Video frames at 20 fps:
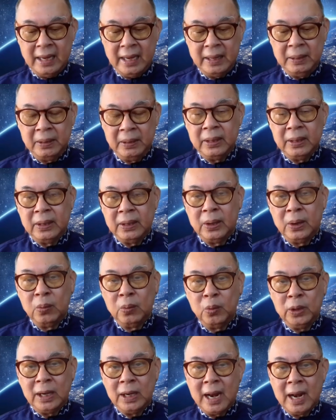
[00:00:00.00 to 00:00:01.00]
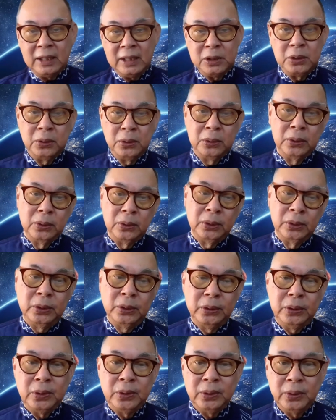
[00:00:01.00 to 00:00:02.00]
I would like
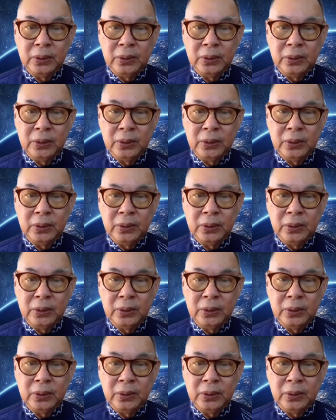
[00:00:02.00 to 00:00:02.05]
to